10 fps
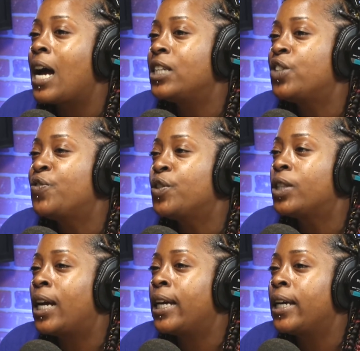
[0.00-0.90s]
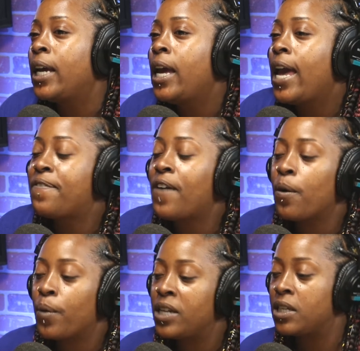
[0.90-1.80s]
I just feel like if I
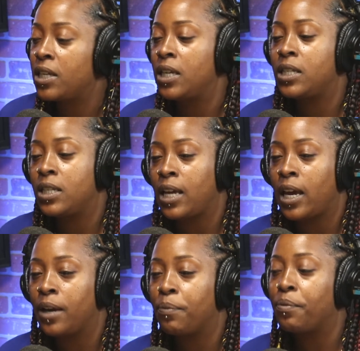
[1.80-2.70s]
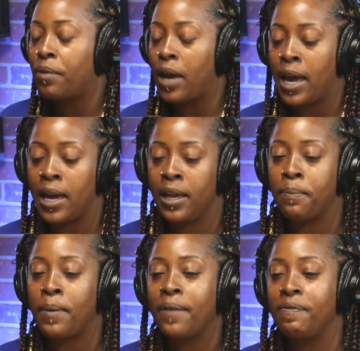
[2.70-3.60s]
raise a kid today and
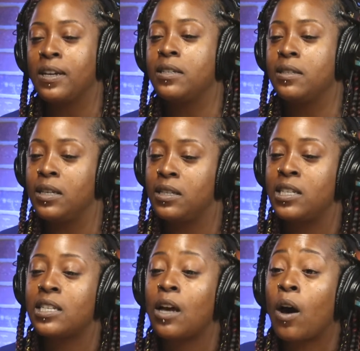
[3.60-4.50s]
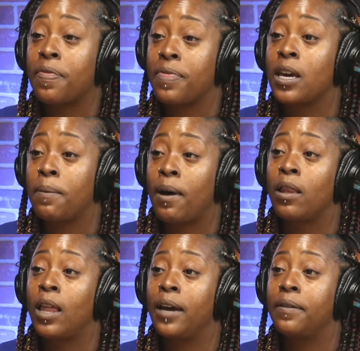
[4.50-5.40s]
my thing is this, this is how I think
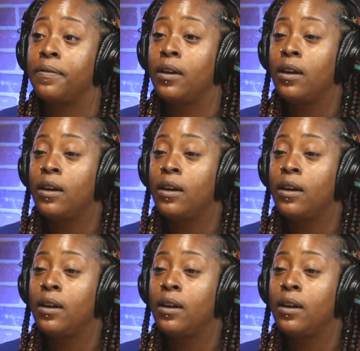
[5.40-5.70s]
about life.